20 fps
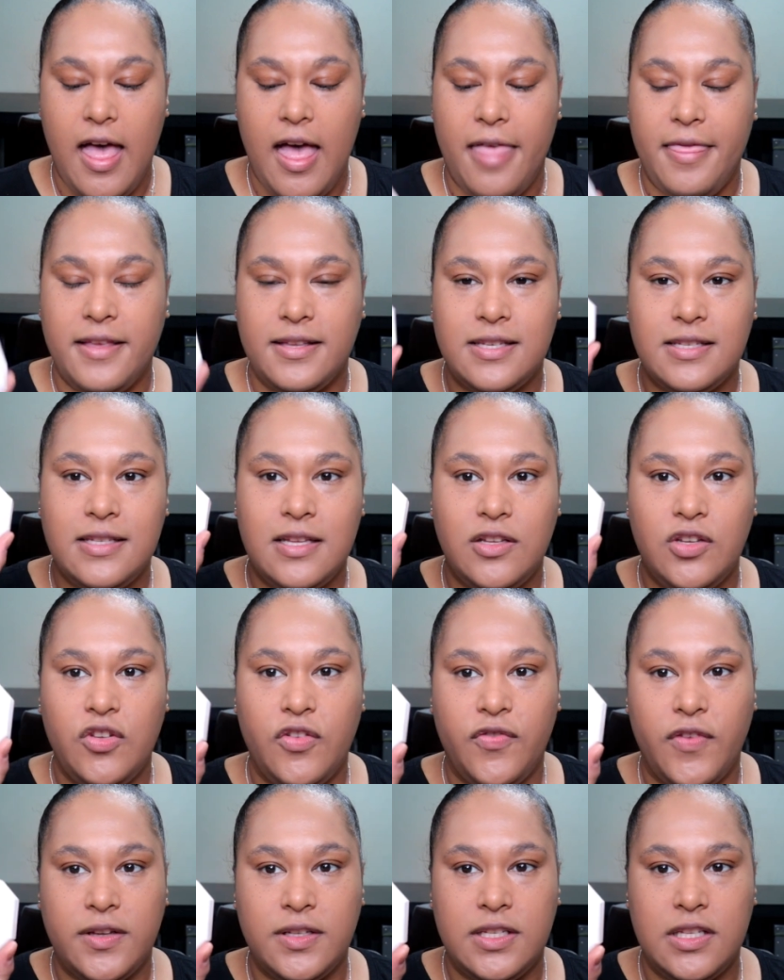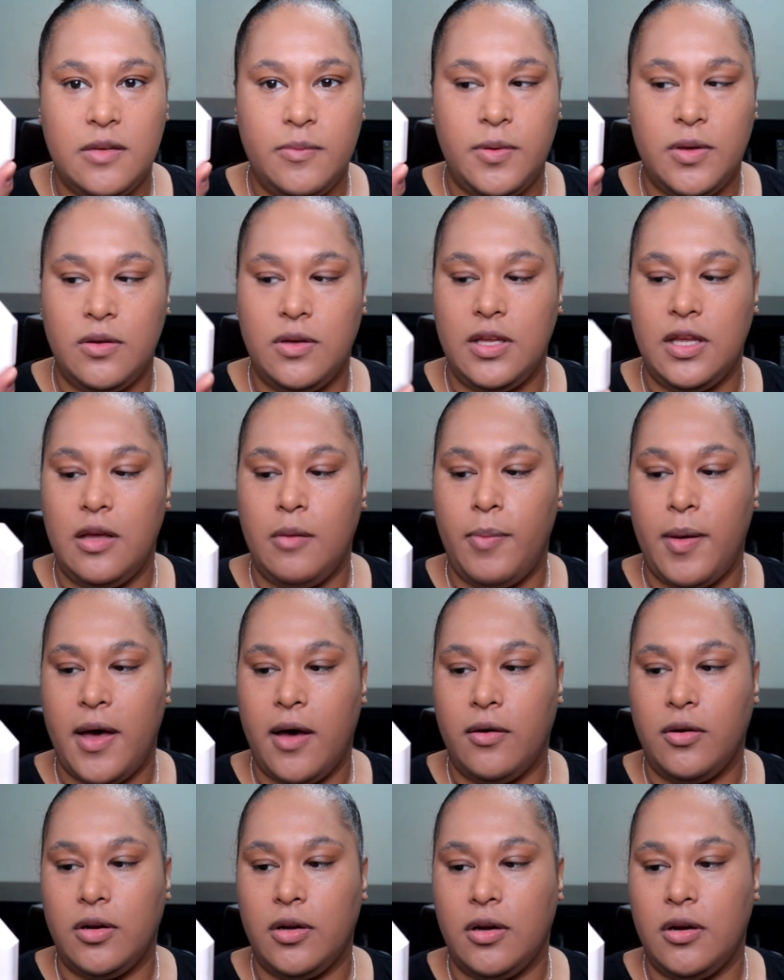And this is the new Fenty Beauty
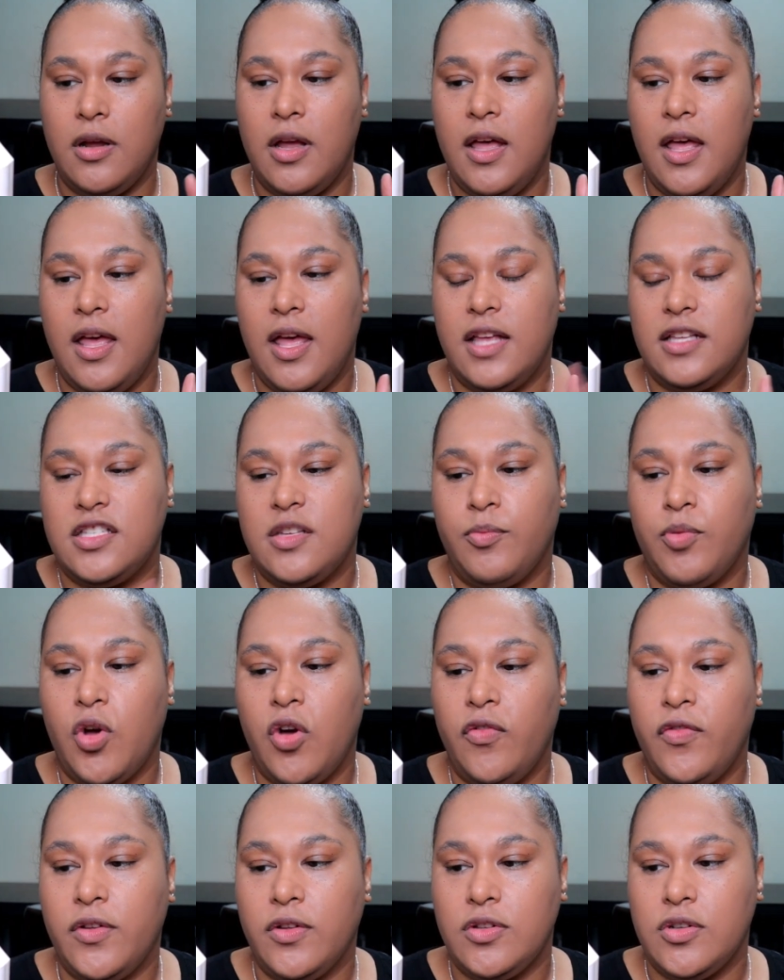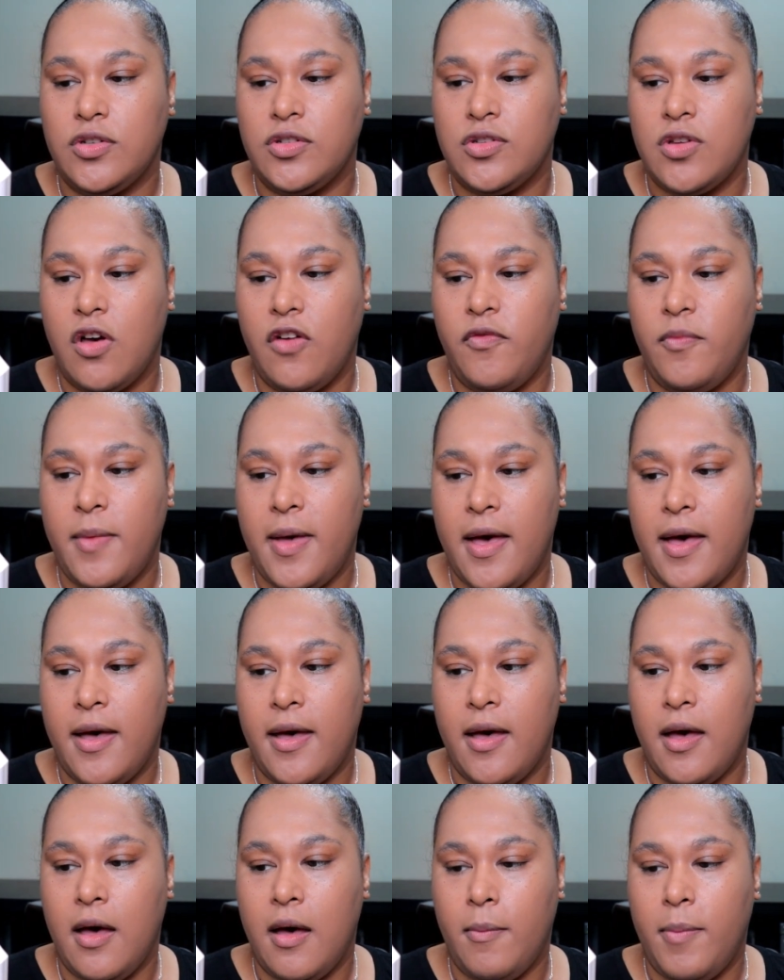powder. It's the Pro Filter Soft Matte
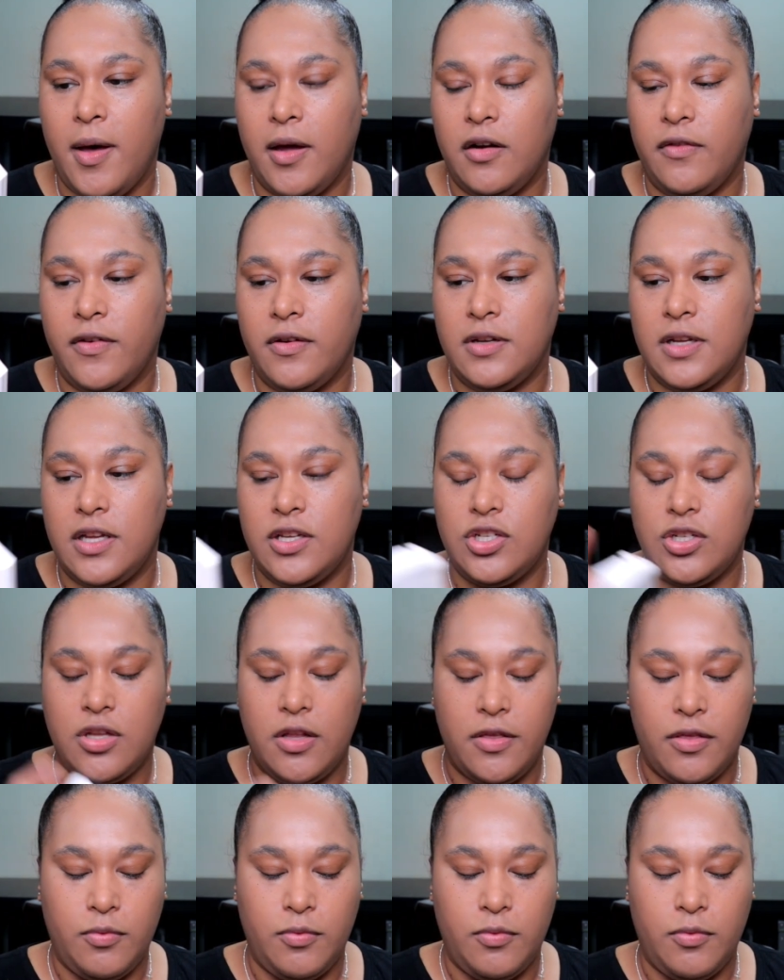Powder Foundation in